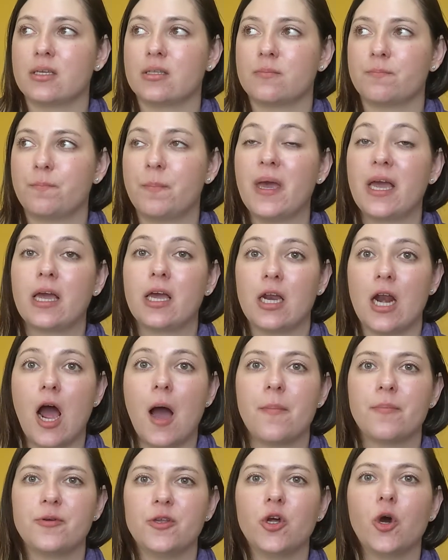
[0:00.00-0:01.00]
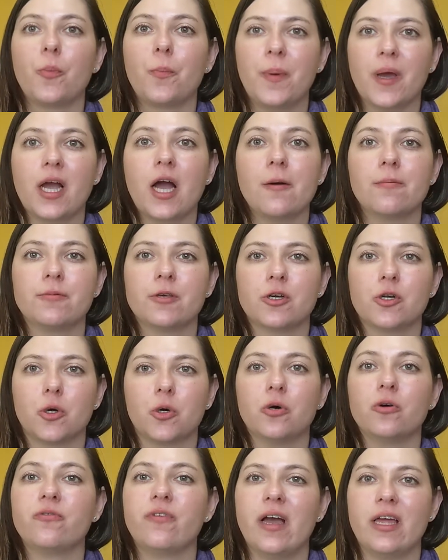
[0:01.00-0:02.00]
pick it up, you know, pick up the
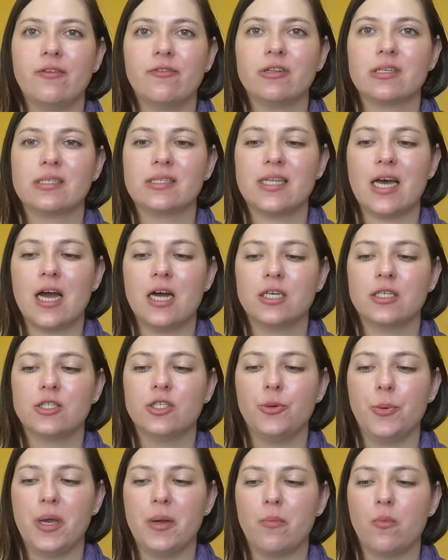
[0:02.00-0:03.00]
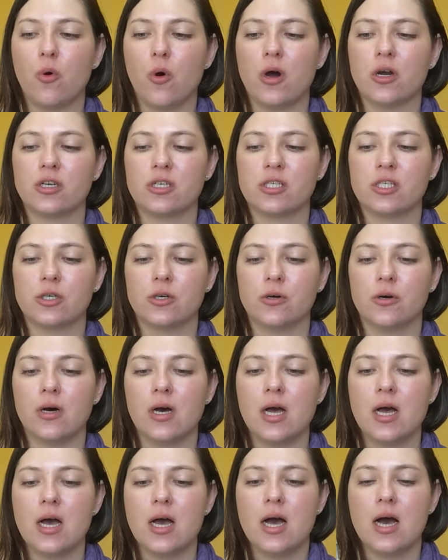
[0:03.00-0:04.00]
growth, and will start doing more. So
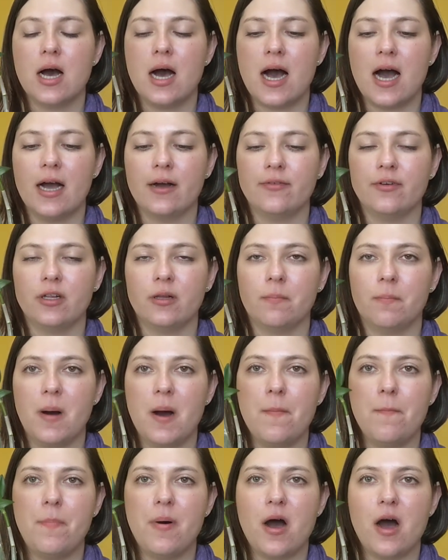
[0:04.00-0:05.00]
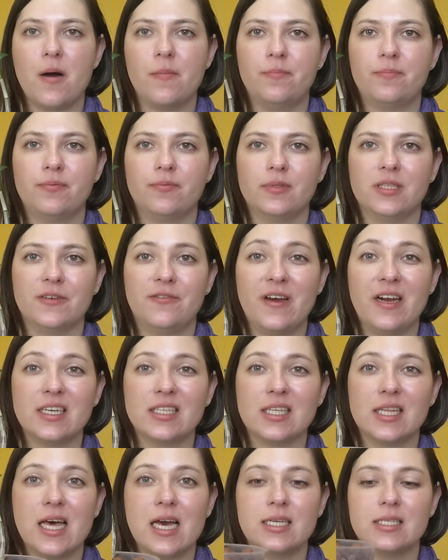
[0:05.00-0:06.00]
I will bump up the
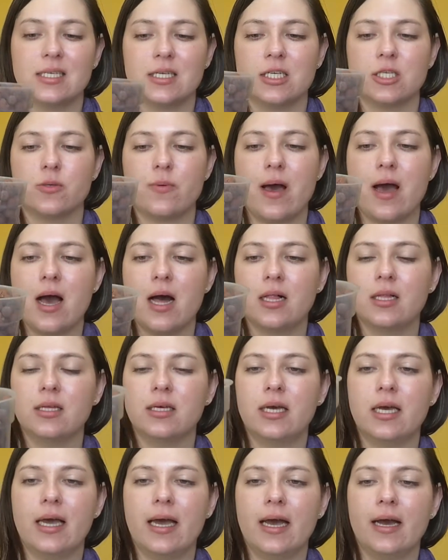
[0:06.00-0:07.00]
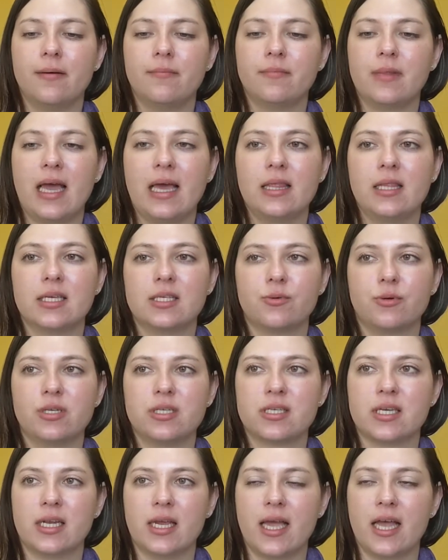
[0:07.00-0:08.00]
fertilizer as well, and this one
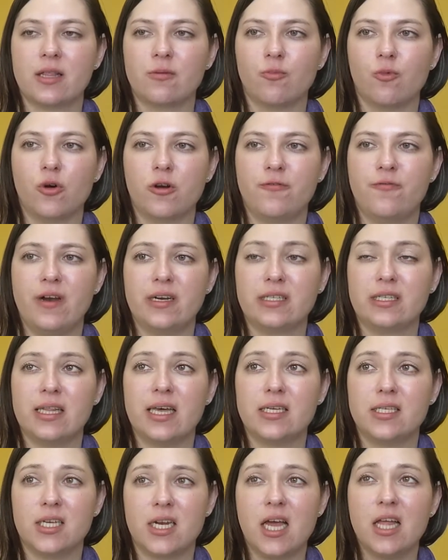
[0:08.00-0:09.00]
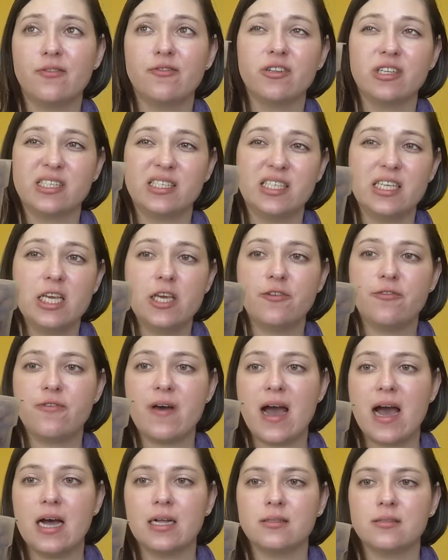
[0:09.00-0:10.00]
is gonna get more fertilizer, and we'll see if
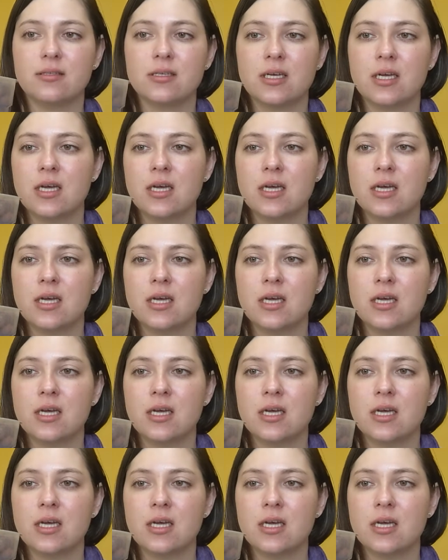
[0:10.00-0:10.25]
that